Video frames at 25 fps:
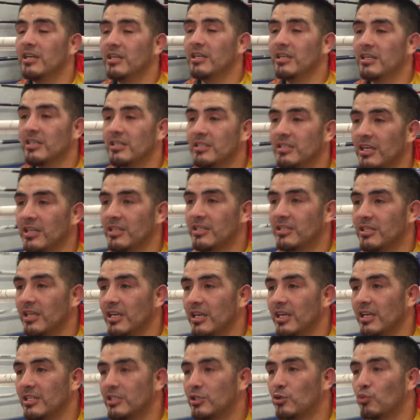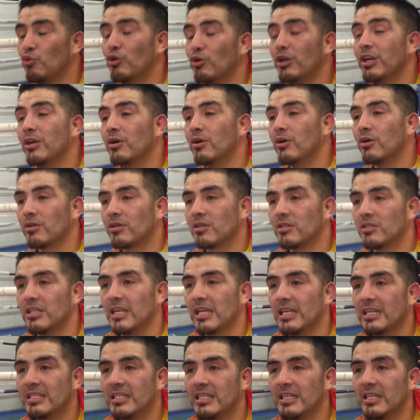It, it, it it's real because
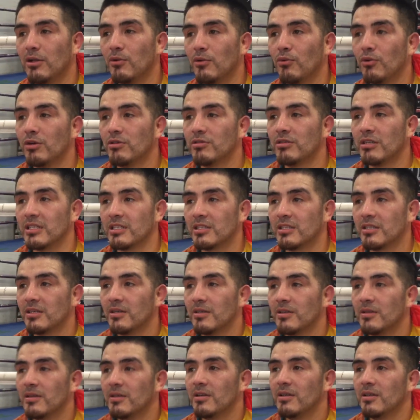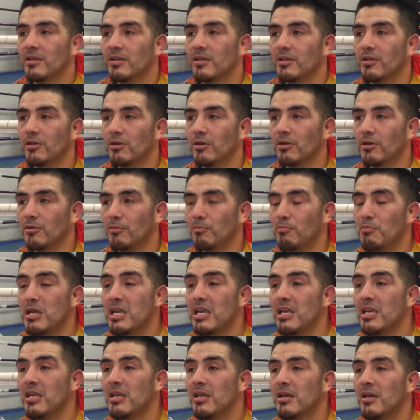they see the realness. You know,
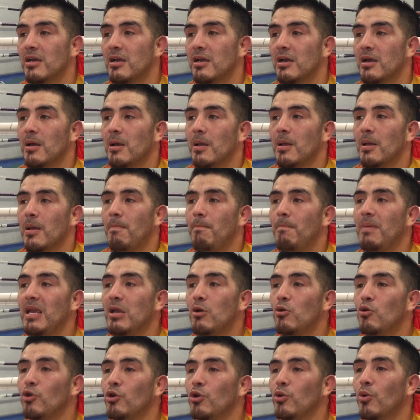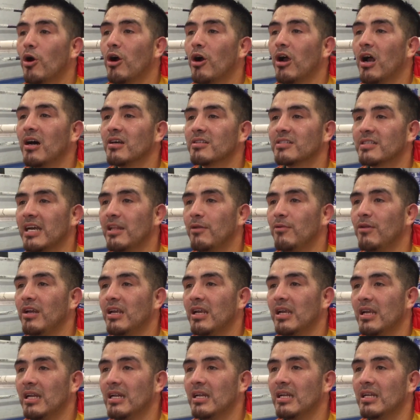be be who you are outside the
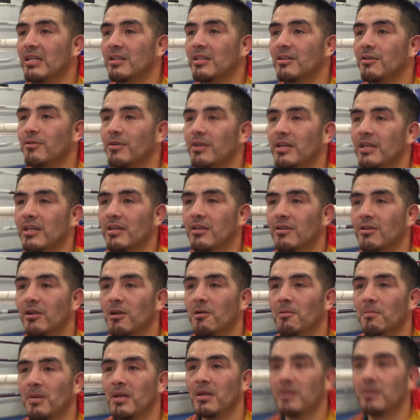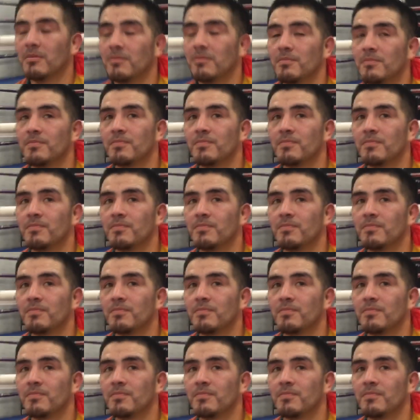ring and in the ring. You know There's only I mean?